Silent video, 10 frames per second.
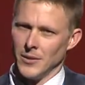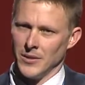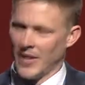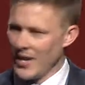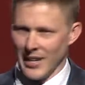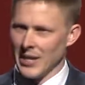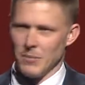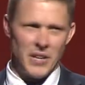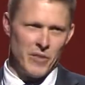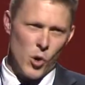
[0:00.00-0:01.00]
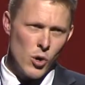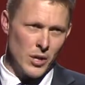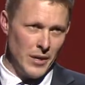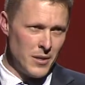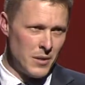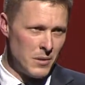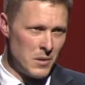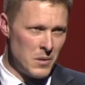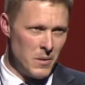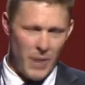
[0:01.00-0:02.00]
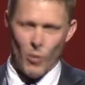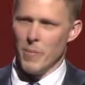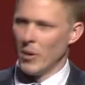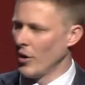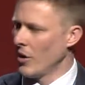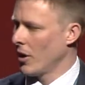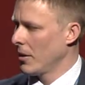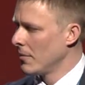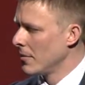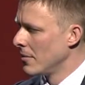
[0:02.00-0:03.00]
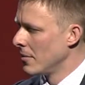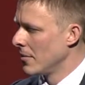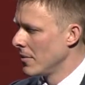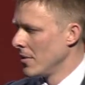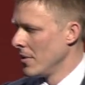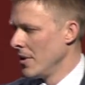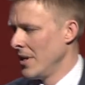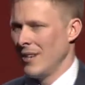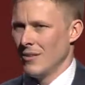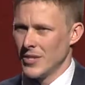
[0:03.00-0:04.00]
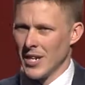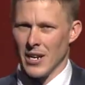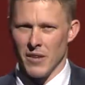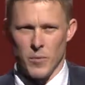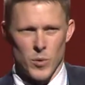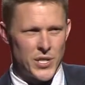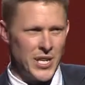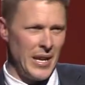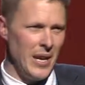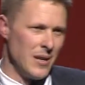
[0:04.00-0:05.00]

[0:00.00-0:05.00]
There's only a little bit of in Auckland, but we're building on it. Is it a livable city?